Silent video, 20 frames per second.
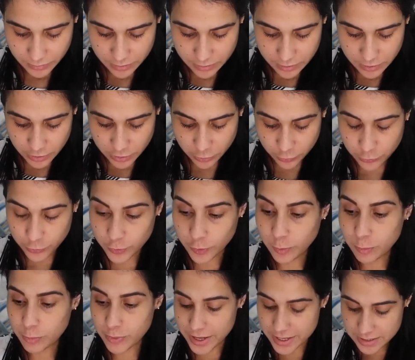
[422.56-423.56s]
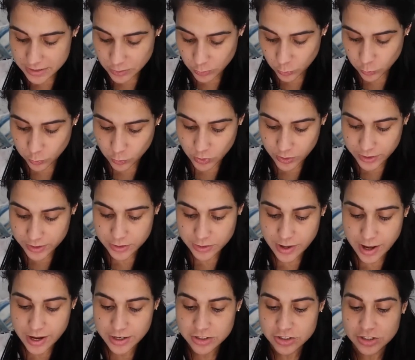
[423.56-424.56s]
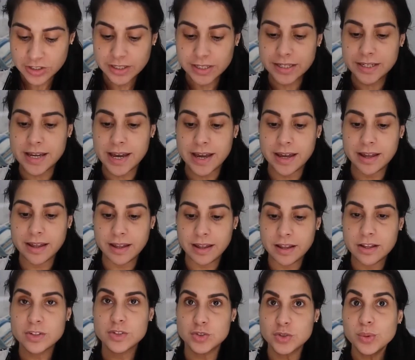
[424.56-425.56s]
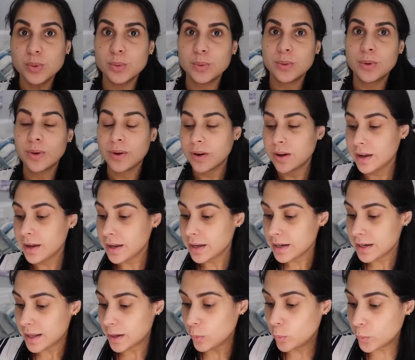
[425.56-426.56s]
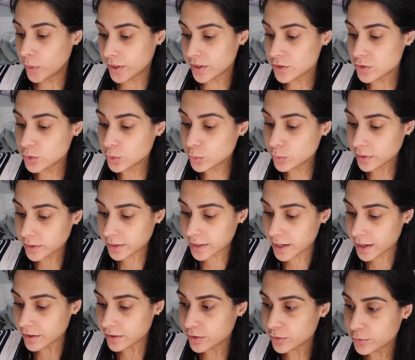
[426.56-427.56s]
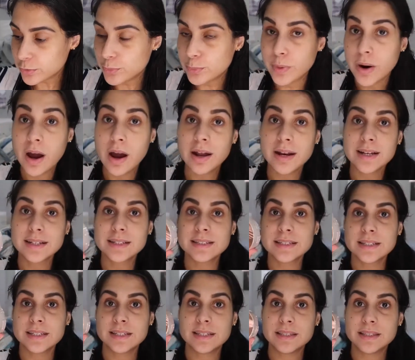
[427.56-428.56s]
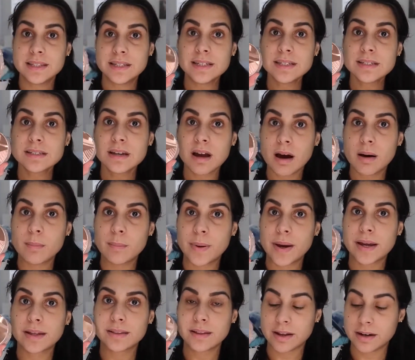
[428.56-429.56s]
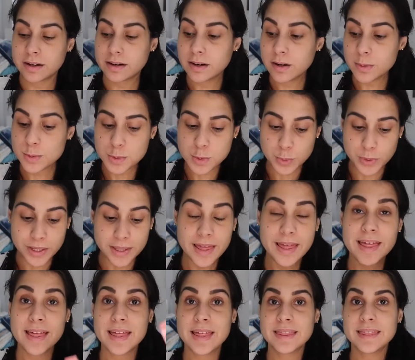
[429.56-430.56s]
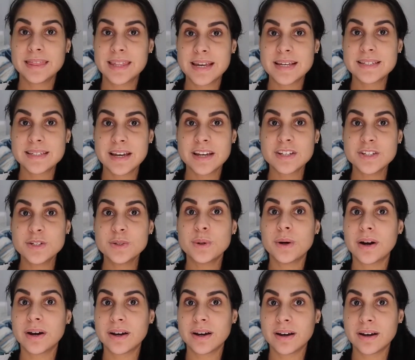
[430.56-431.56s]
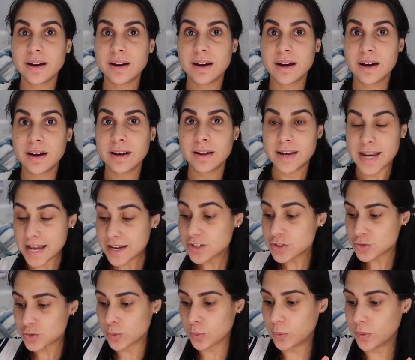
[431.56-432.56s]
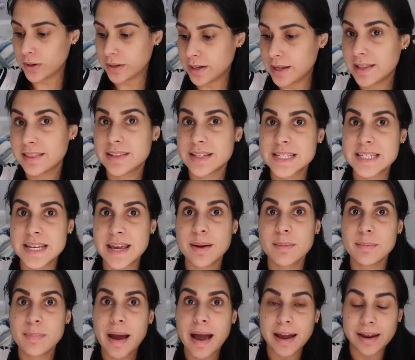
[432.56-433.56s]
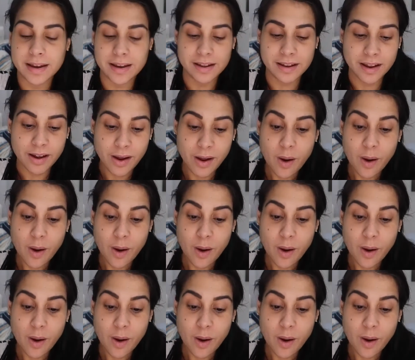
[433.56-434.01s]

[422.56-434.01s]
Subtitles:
for the price of one, you actually get two. Like when you run out of product in this compact that it comes with, they send you an extra one in the same packet.